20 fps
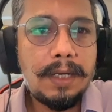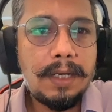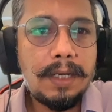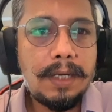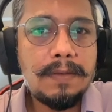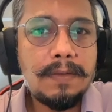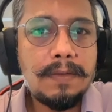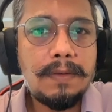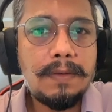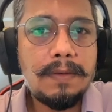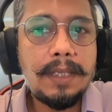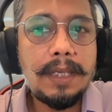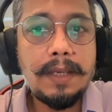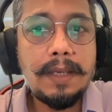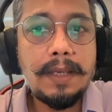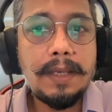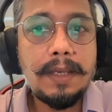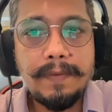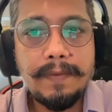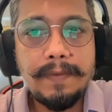So they
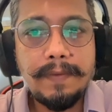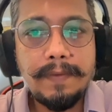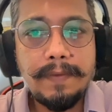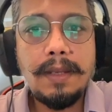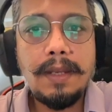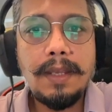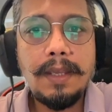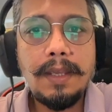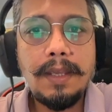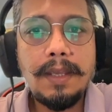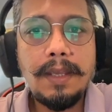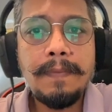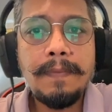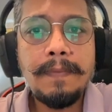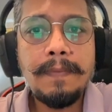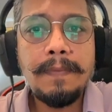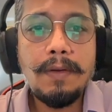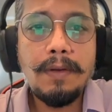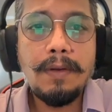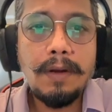have given the name
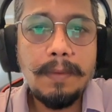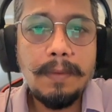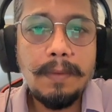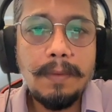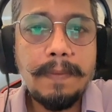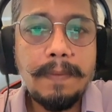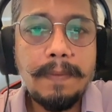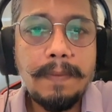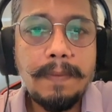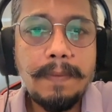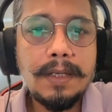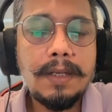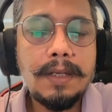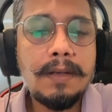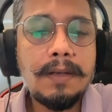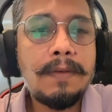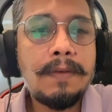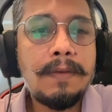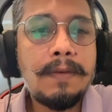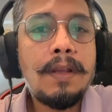rollup
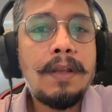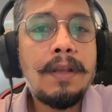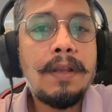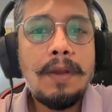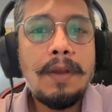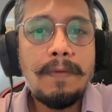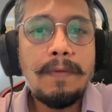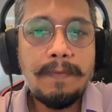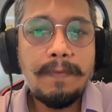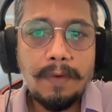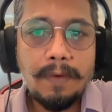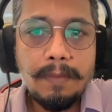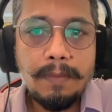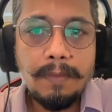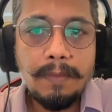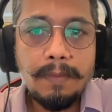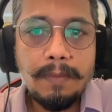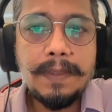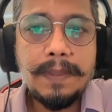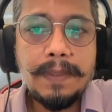operation, from
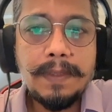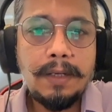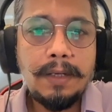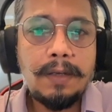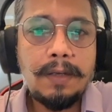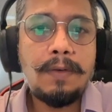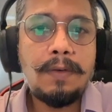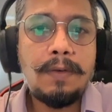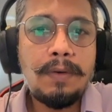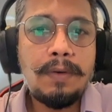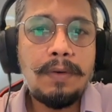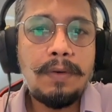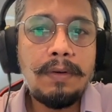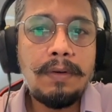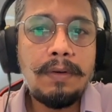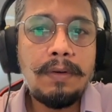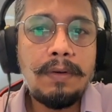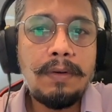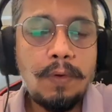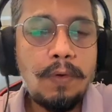object
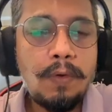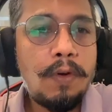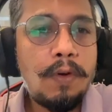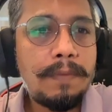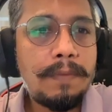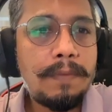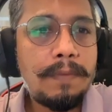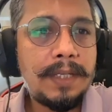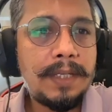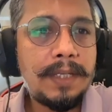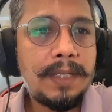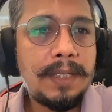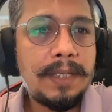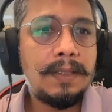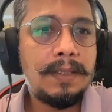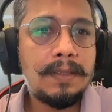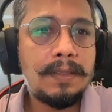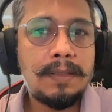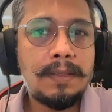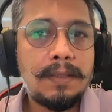to object
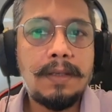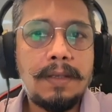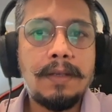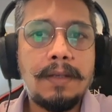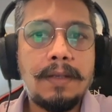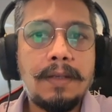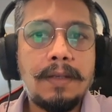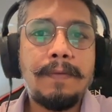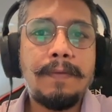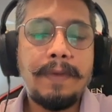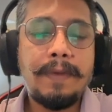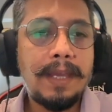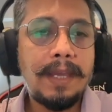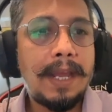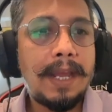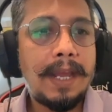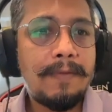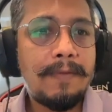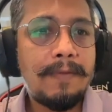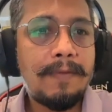means where
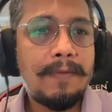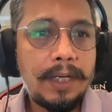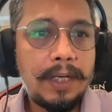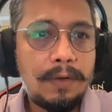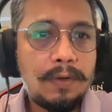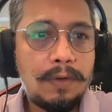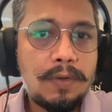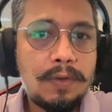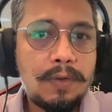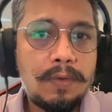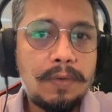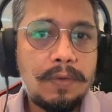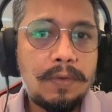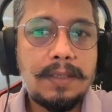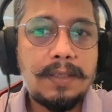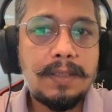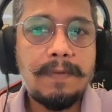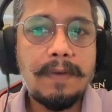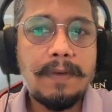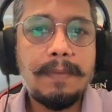I wanted to show this
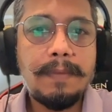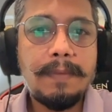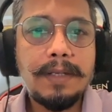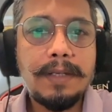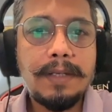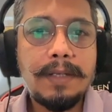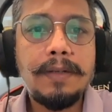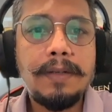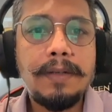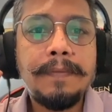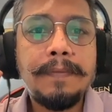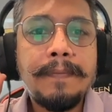information.